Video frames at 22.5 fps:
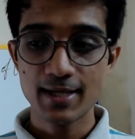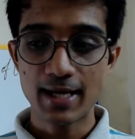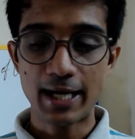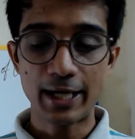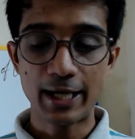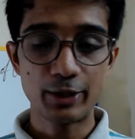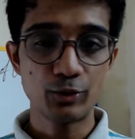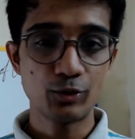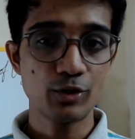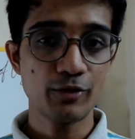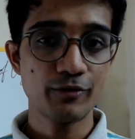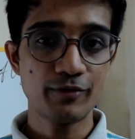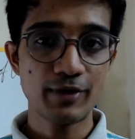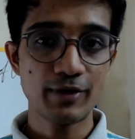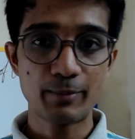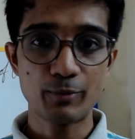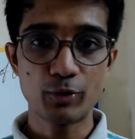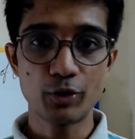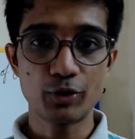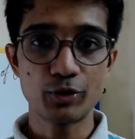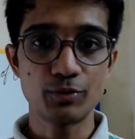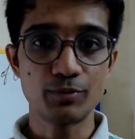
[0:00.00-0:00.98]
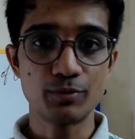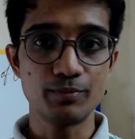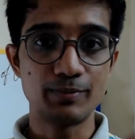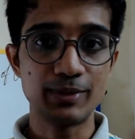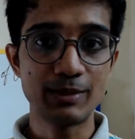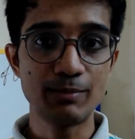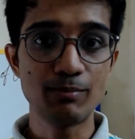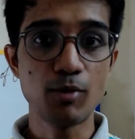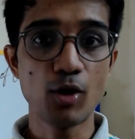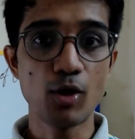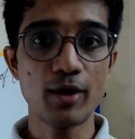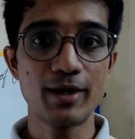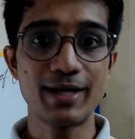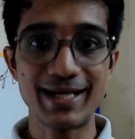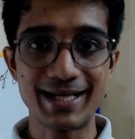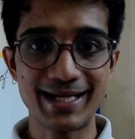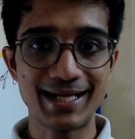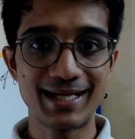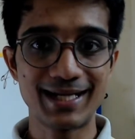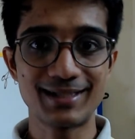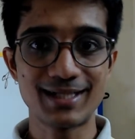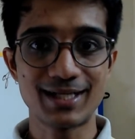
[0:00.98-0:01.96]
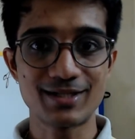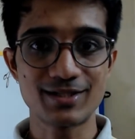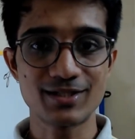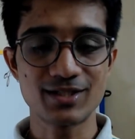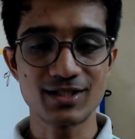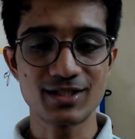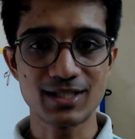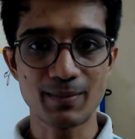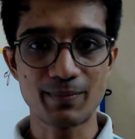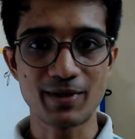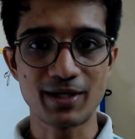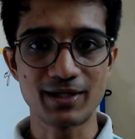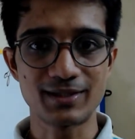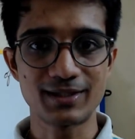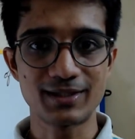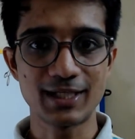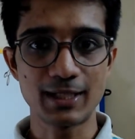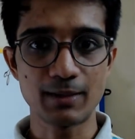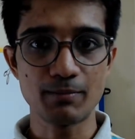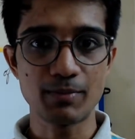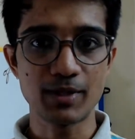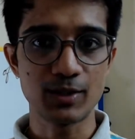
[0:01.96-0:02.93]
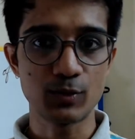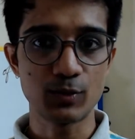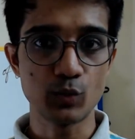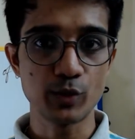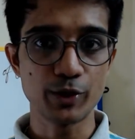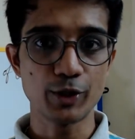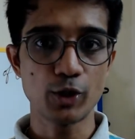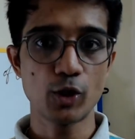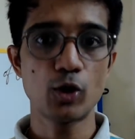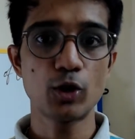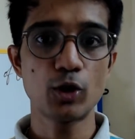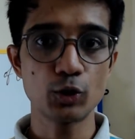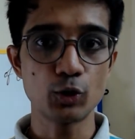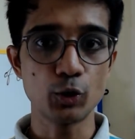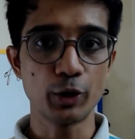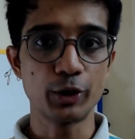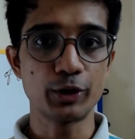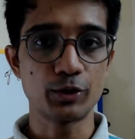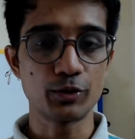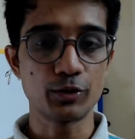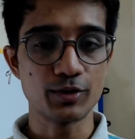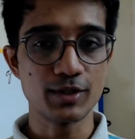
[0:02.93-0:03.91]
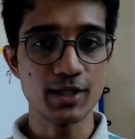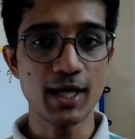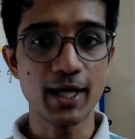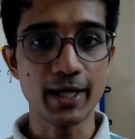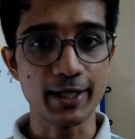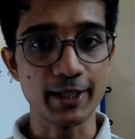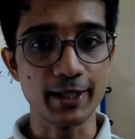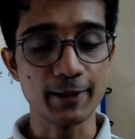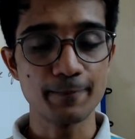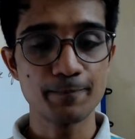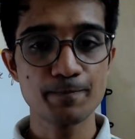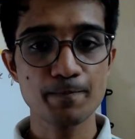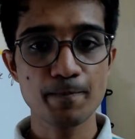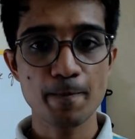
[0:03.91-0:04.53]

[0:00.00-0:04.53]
I don't know if I'm going to be born again, that is a separate thing, but we're all going to die.